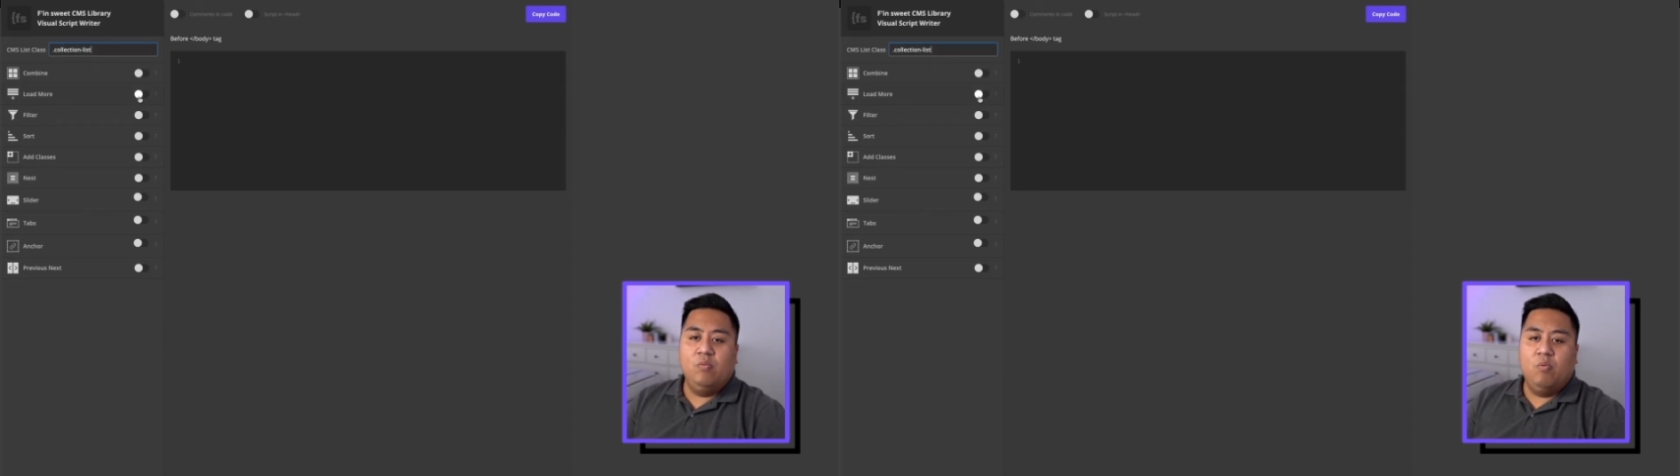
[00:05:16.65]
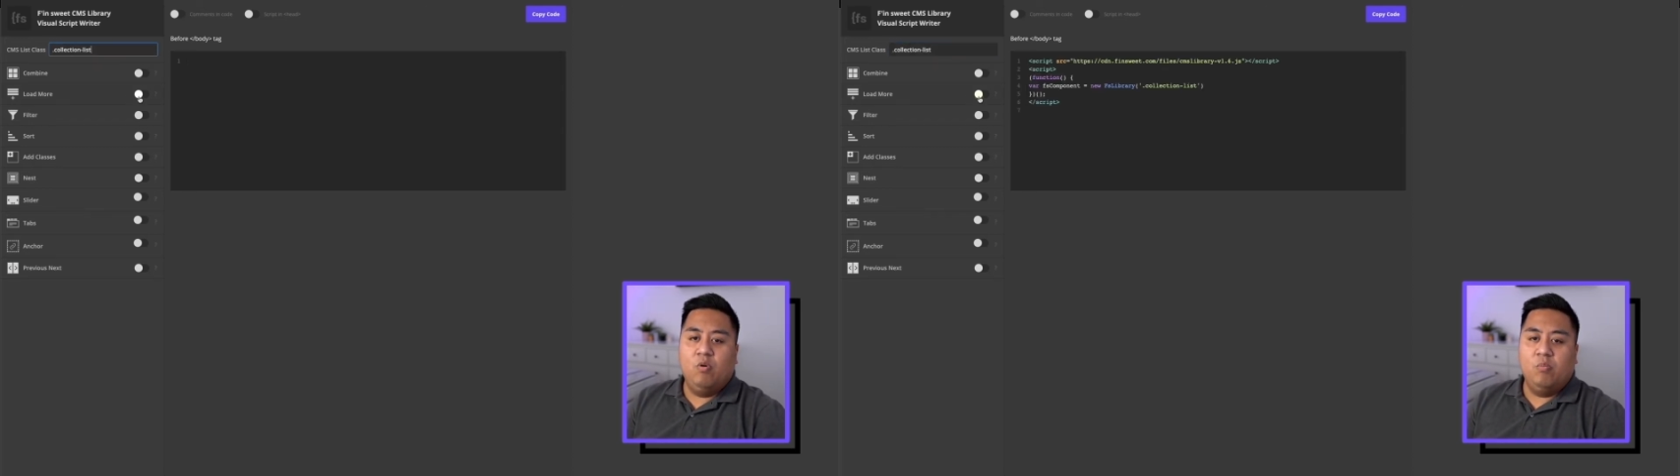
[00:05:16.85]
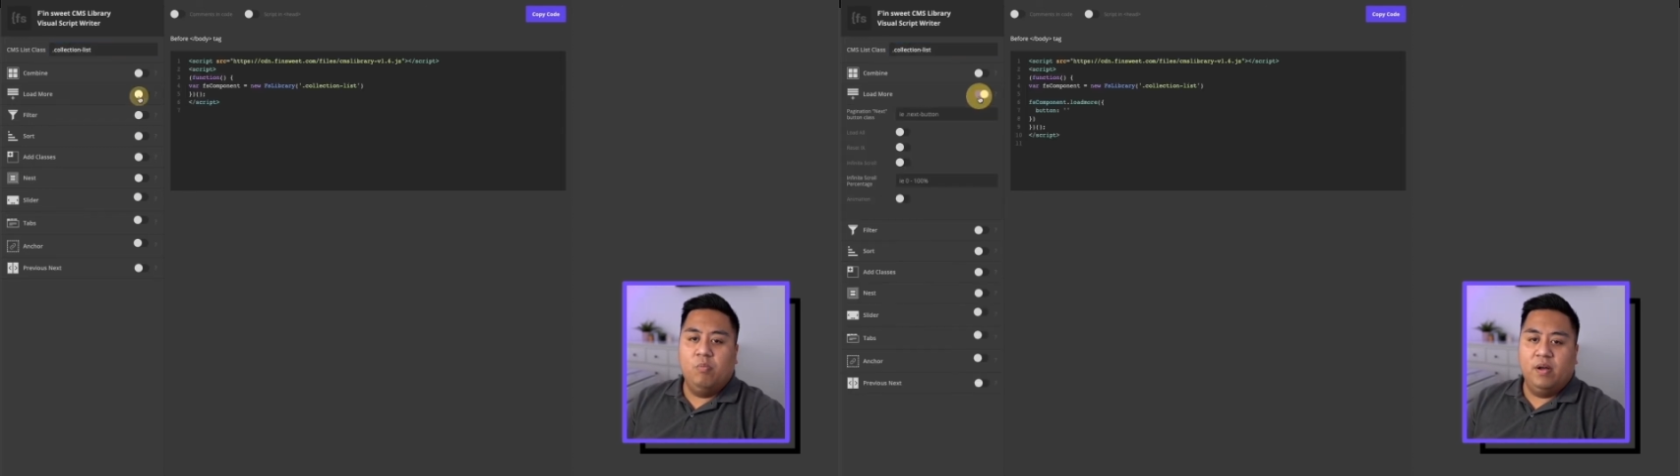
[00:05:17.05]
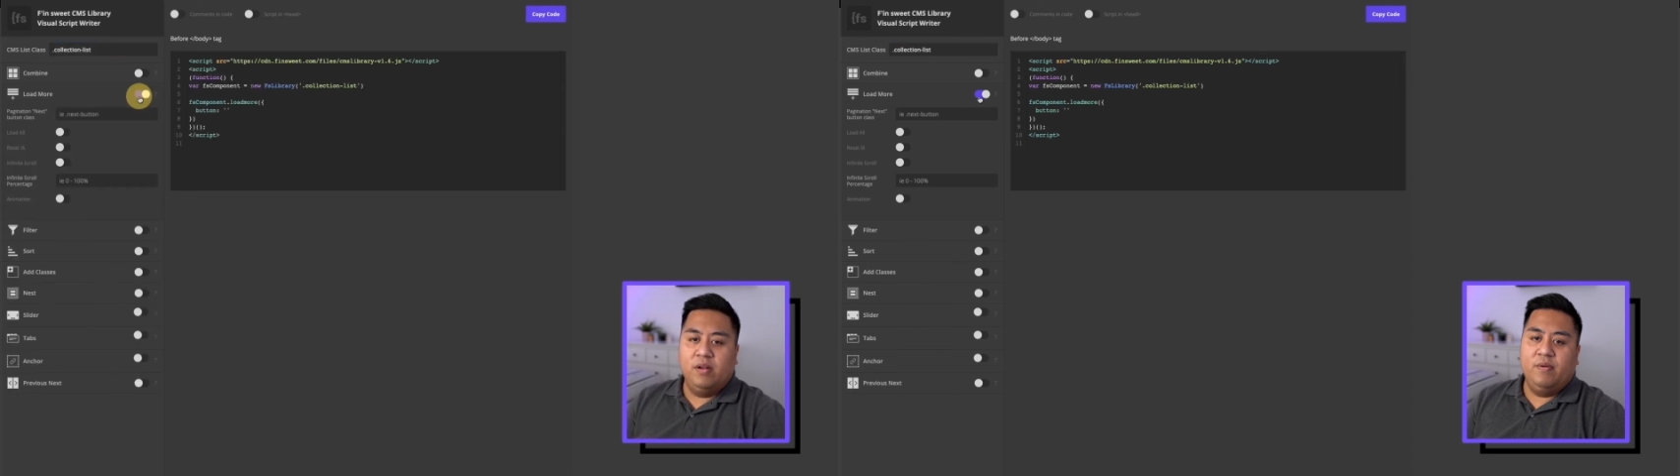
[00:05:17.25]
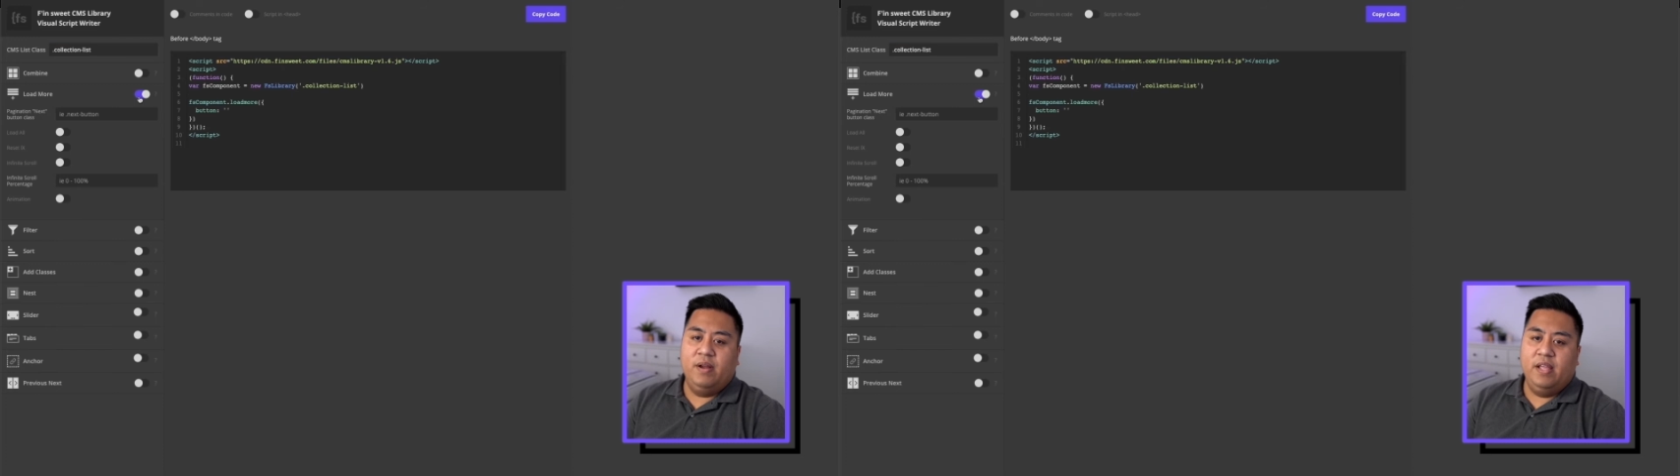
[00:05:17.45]
more
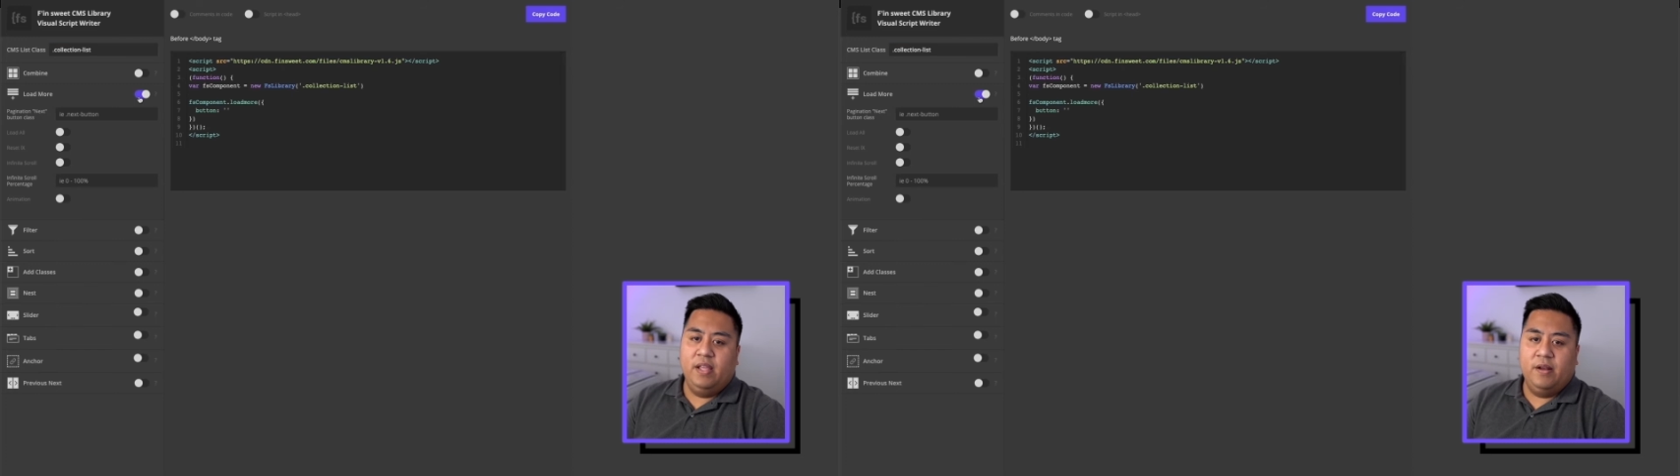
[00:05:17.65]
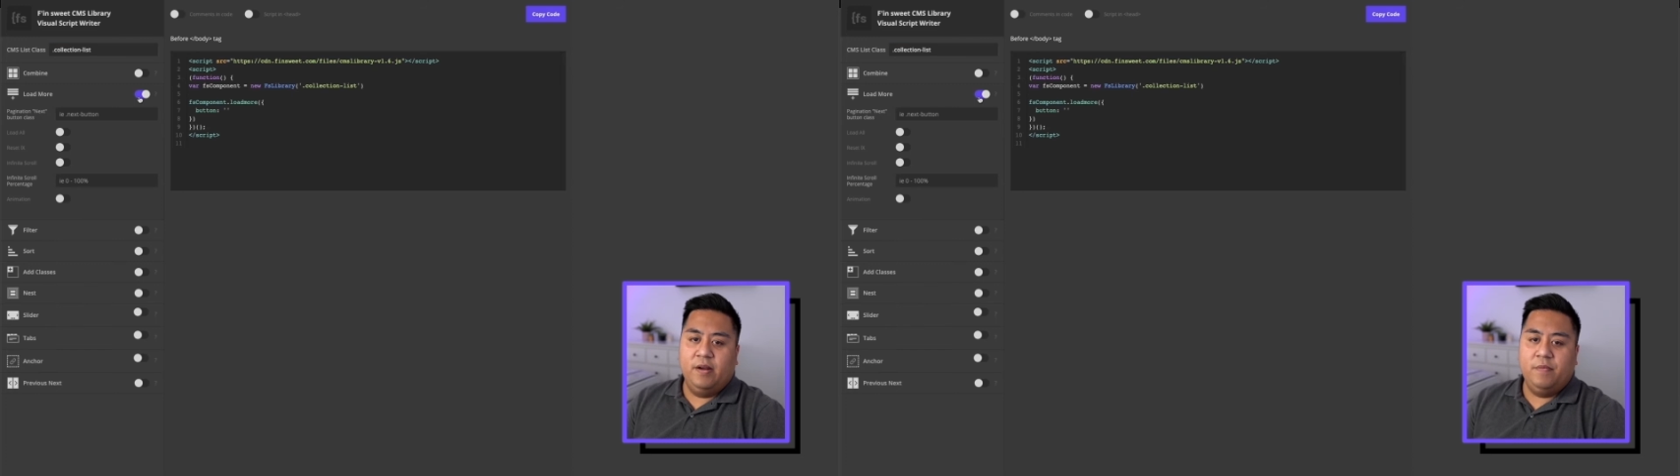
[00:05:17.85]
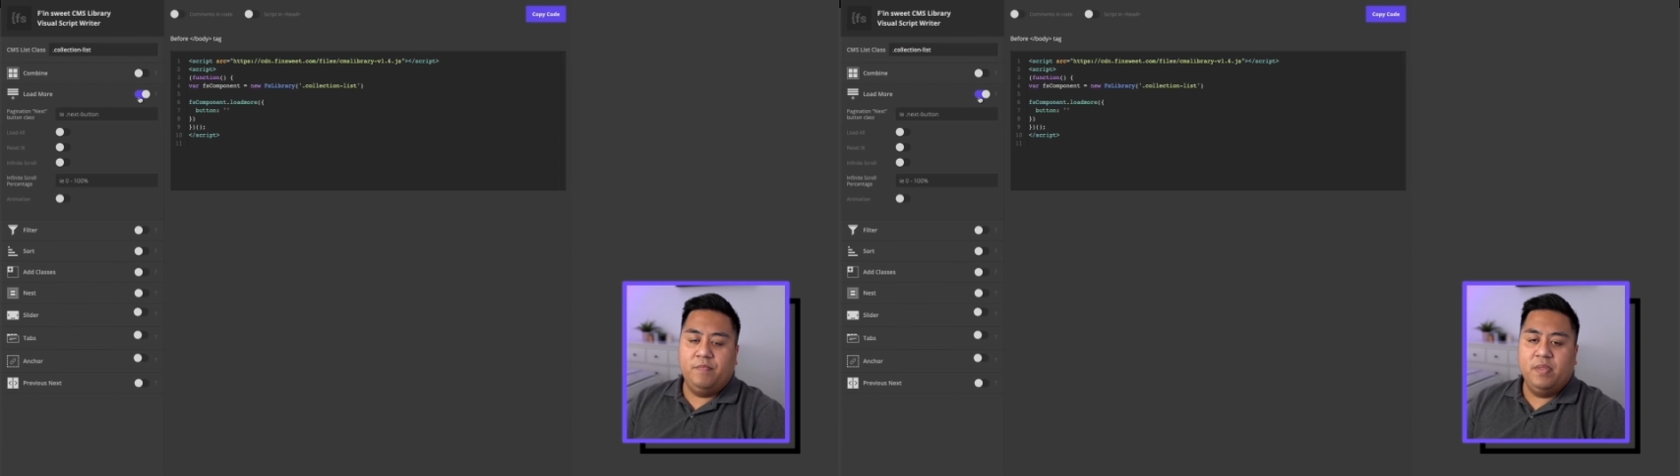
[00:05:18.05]
button right here.